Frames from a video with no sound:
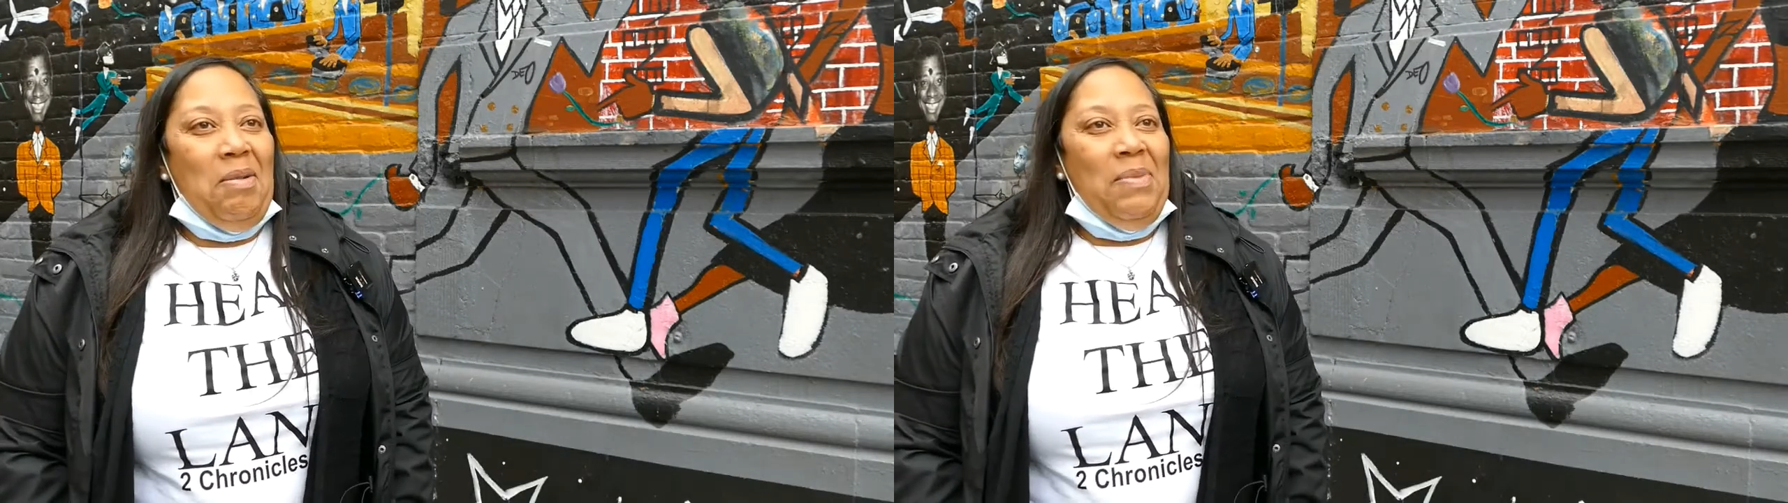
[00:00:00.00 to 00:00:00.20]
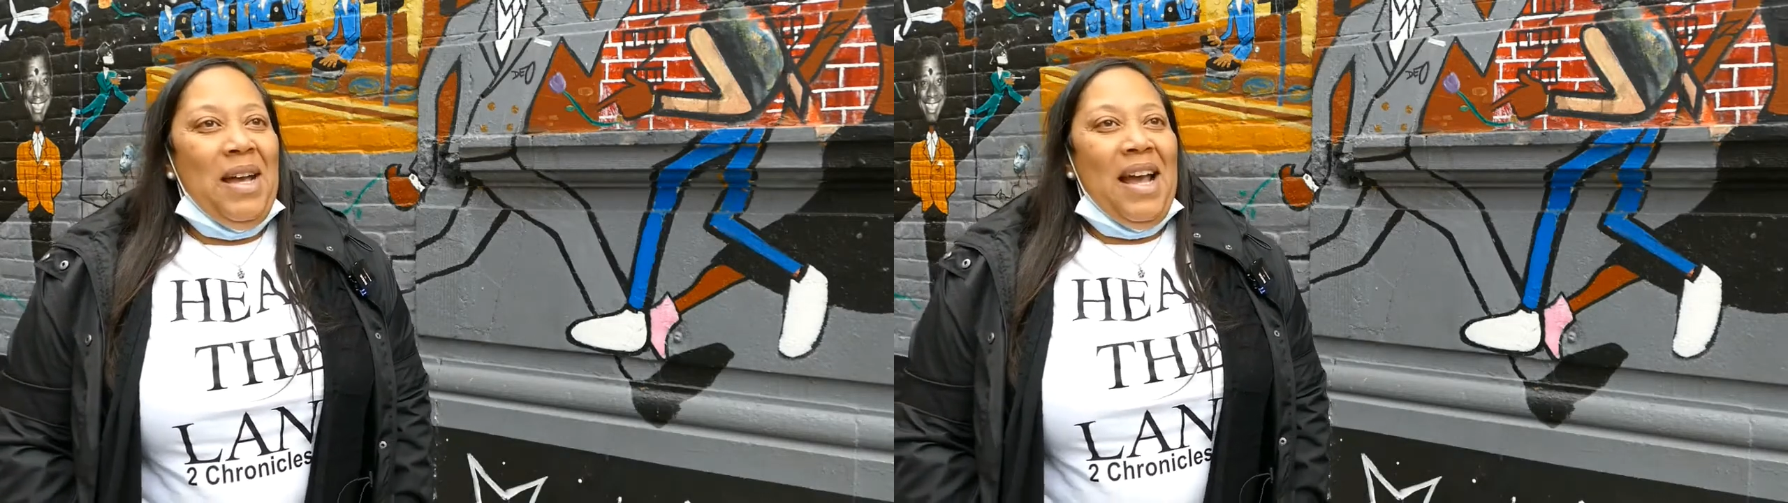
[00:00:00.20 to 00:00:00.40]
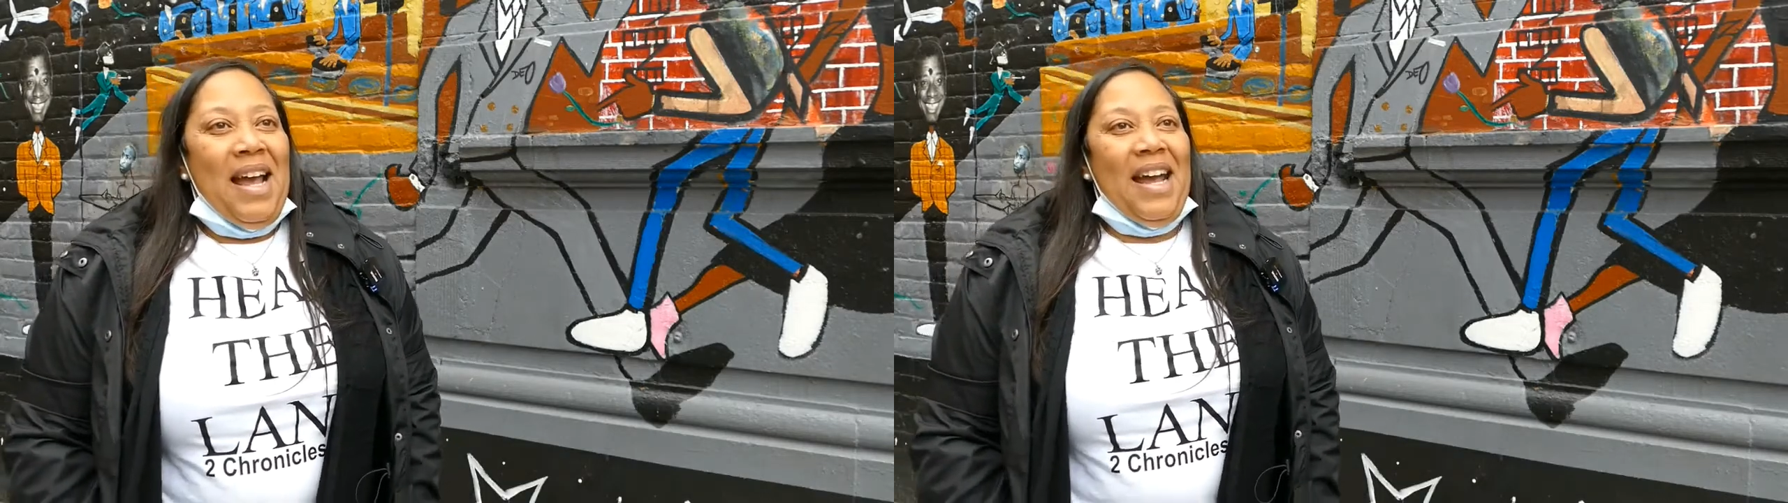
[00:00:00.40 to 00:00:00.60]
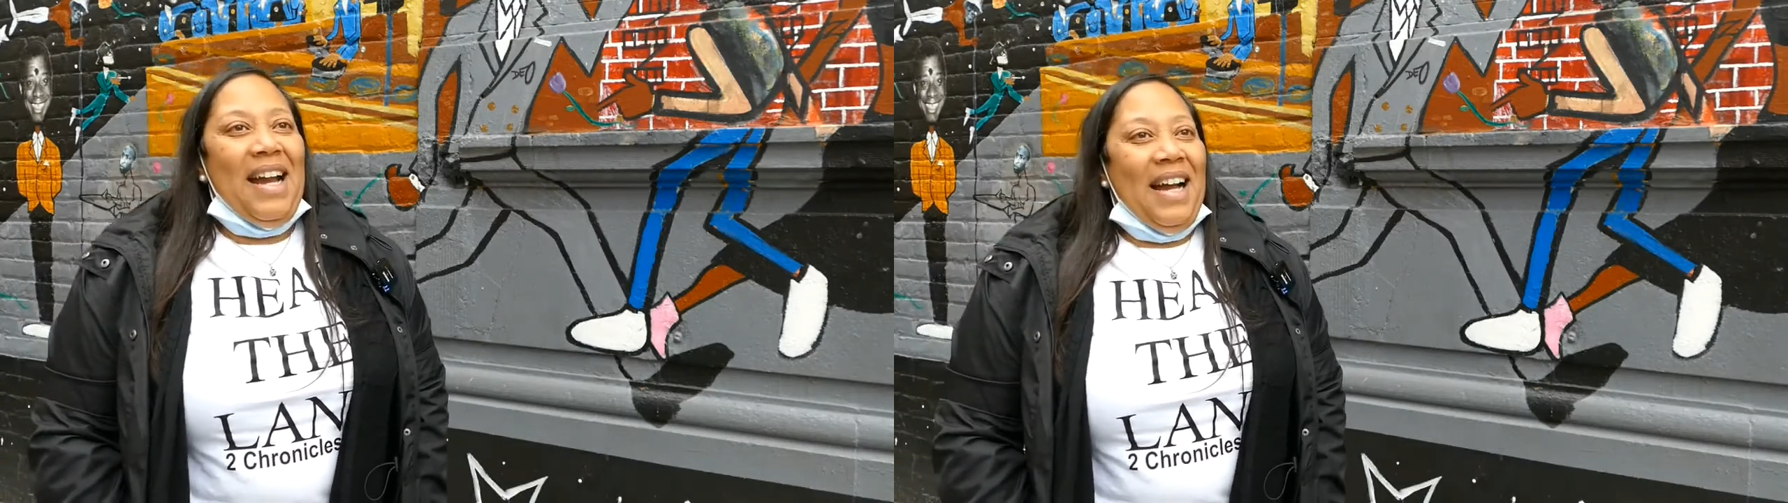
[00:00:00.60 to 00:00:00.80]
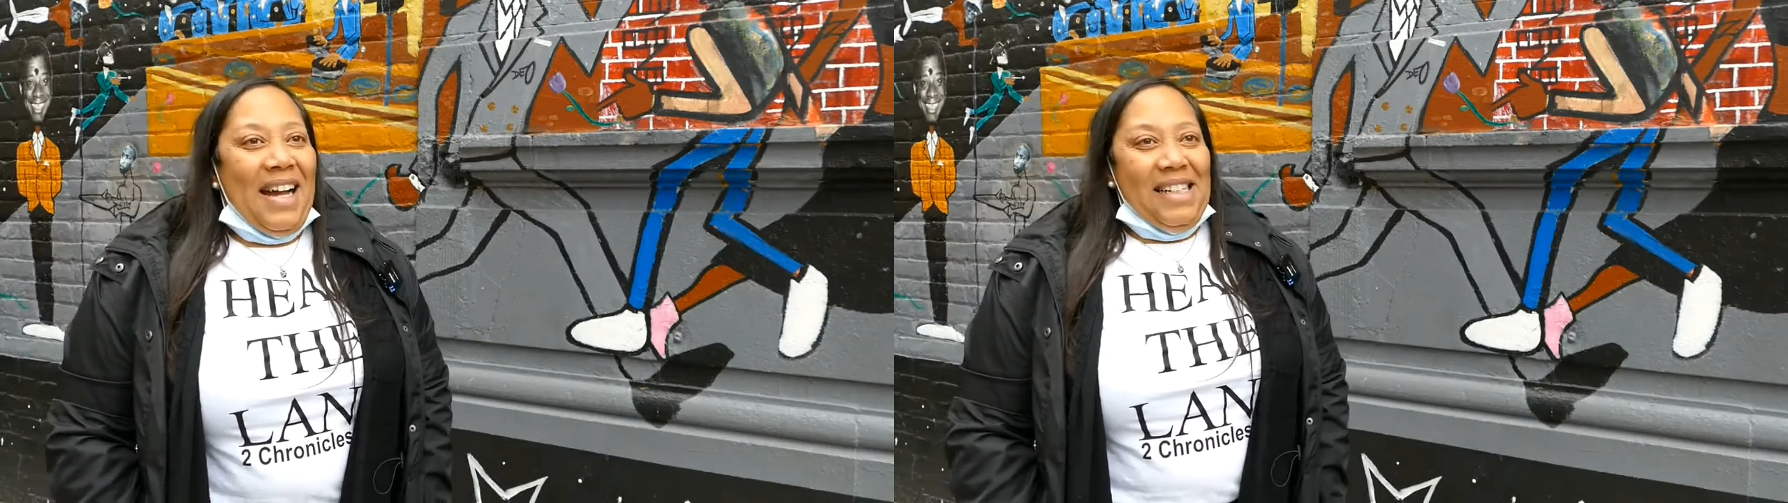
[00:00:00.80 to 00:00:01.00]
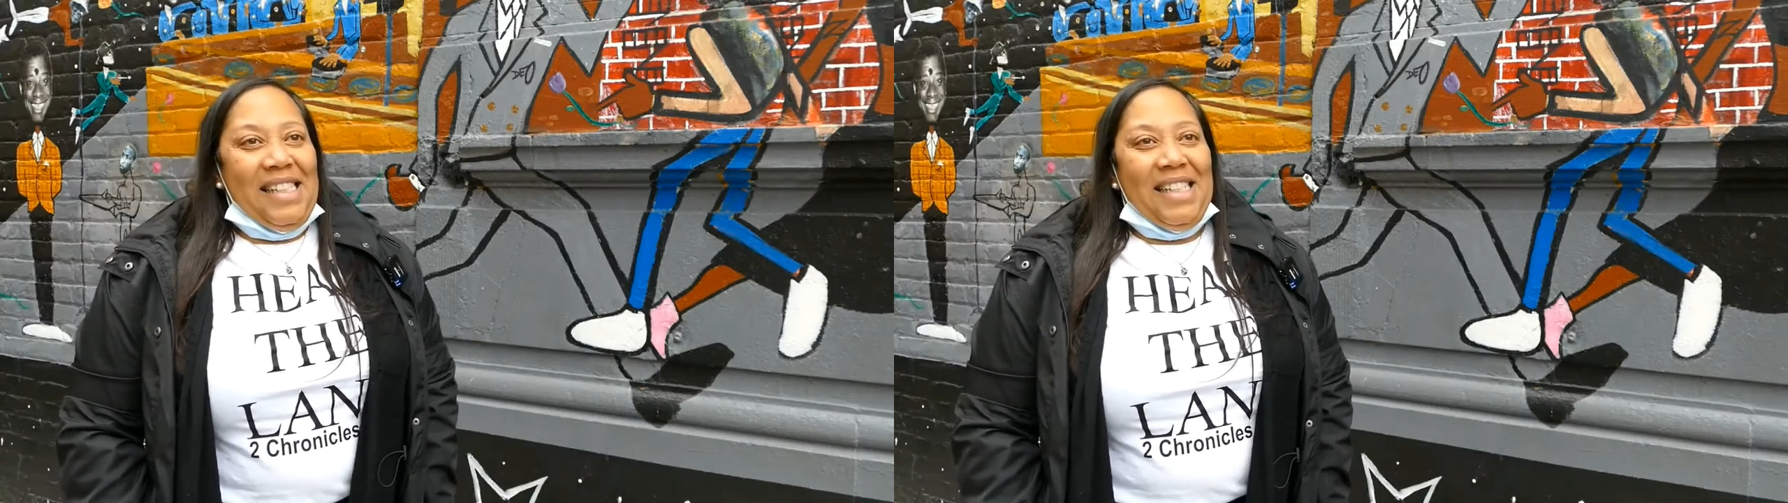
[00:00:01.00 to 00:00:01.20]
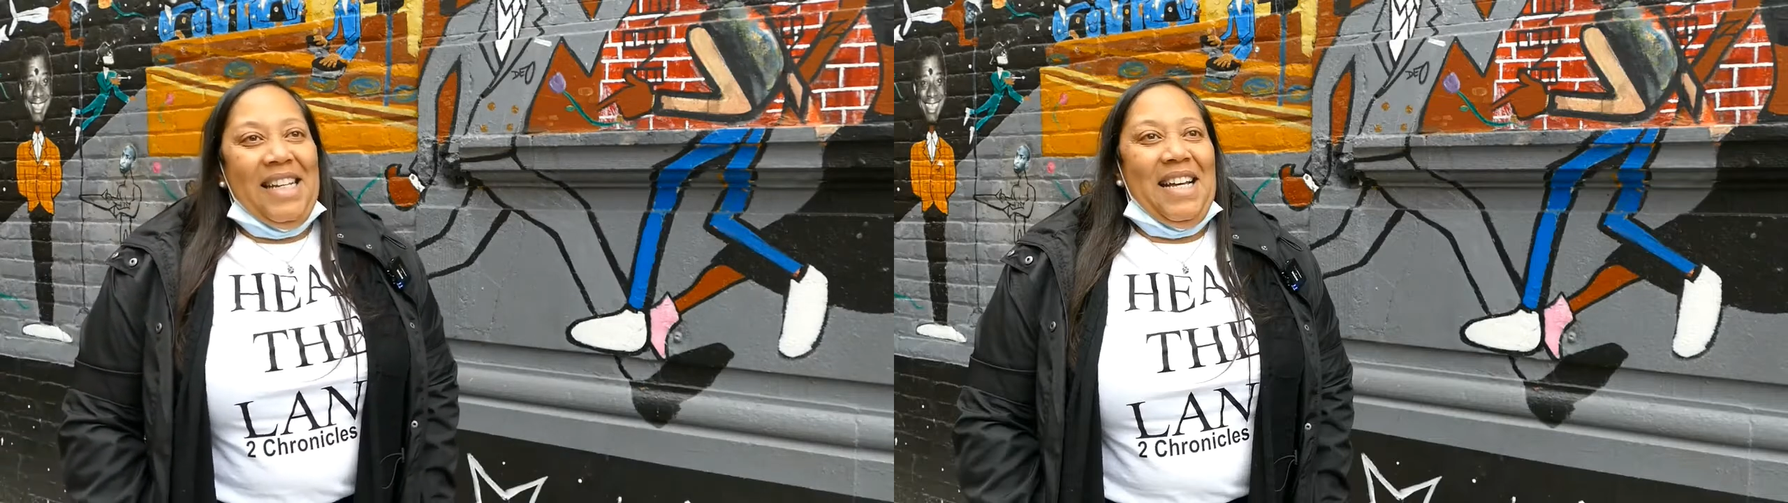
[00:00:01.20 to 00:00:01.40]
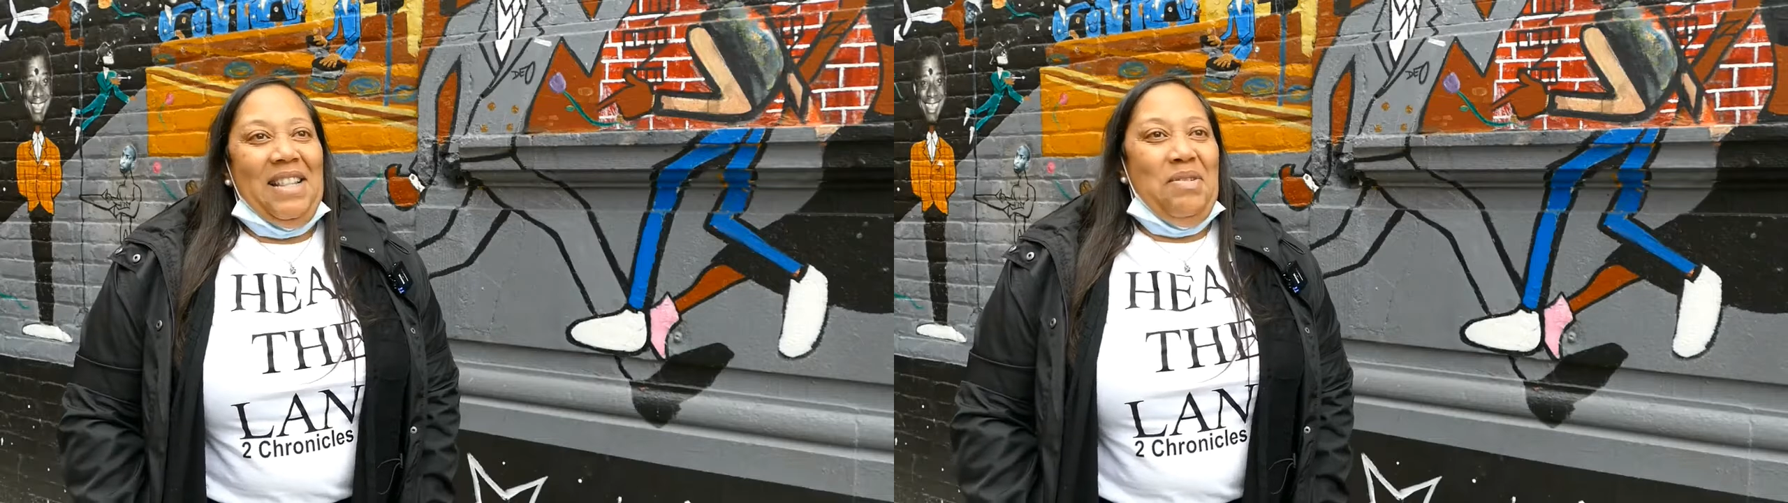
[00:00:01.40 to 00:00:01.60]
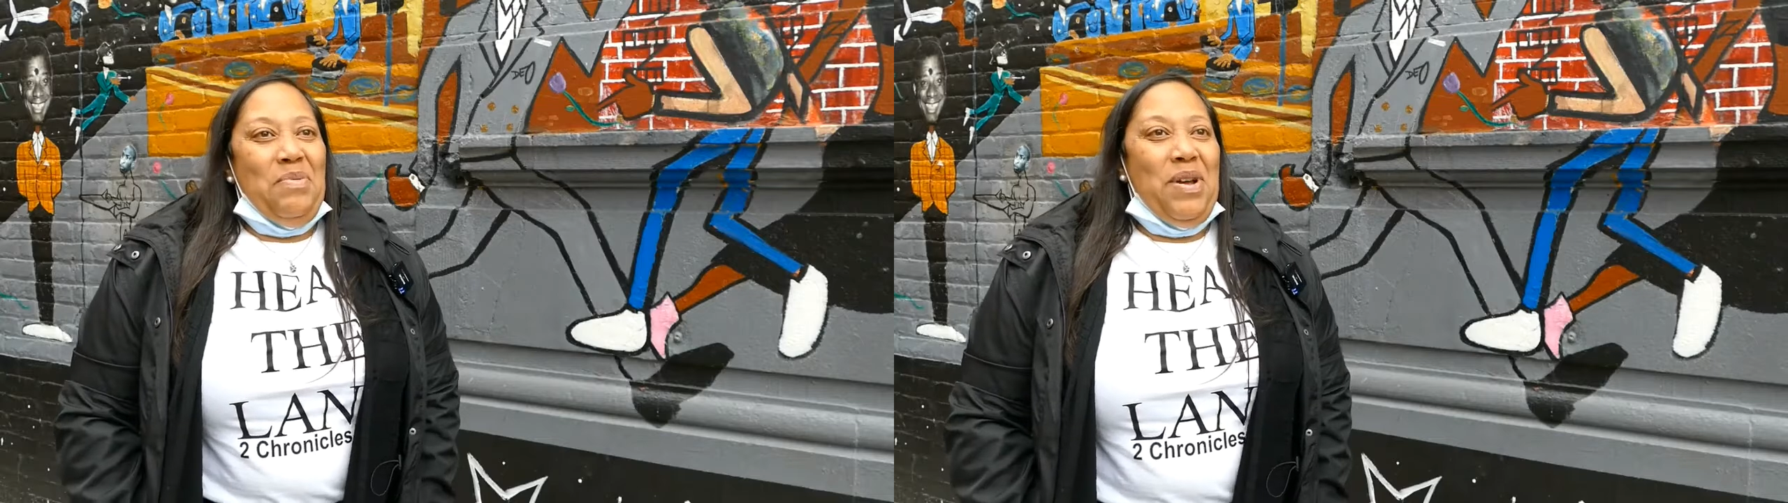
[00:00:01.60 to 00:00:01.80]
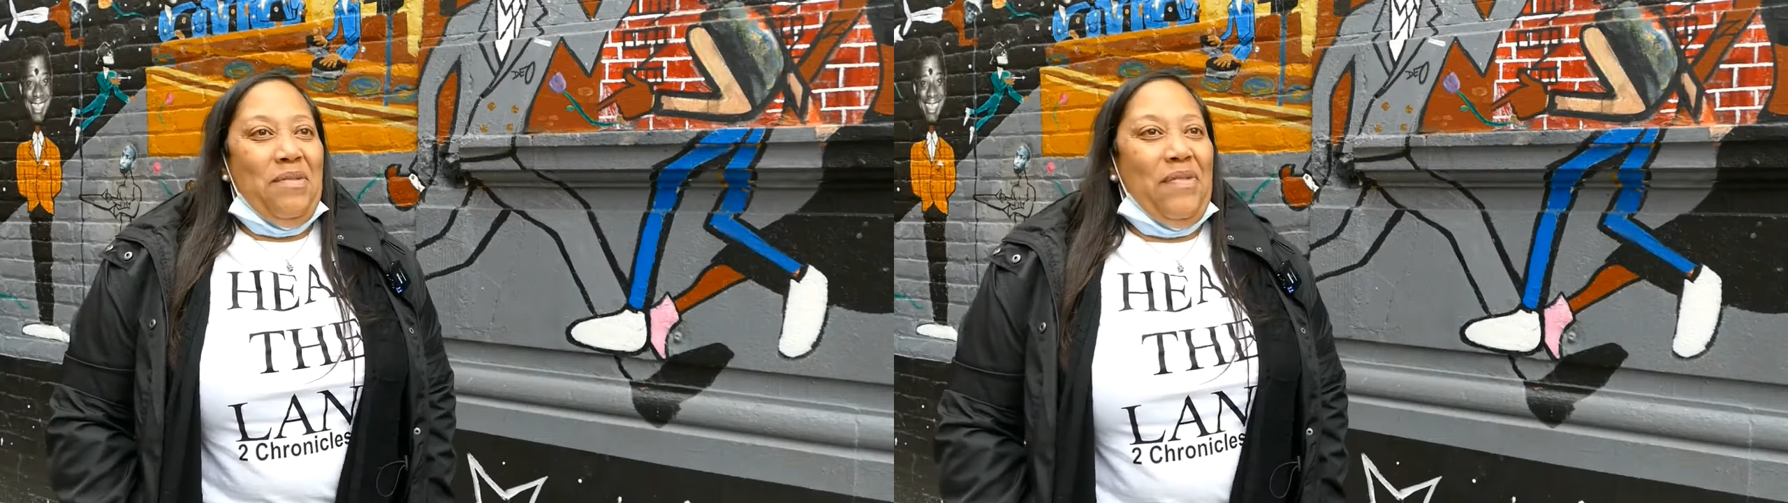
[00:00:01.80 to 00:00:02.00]
and I got together
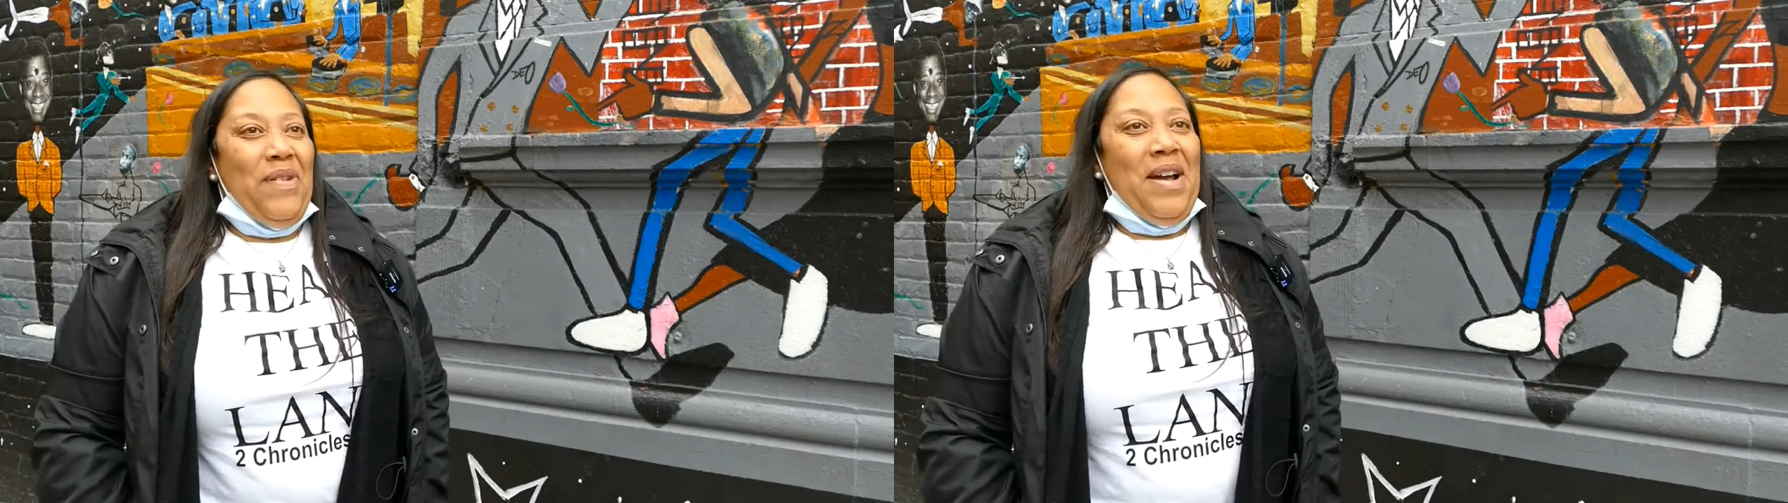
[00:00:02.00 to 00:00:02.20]
with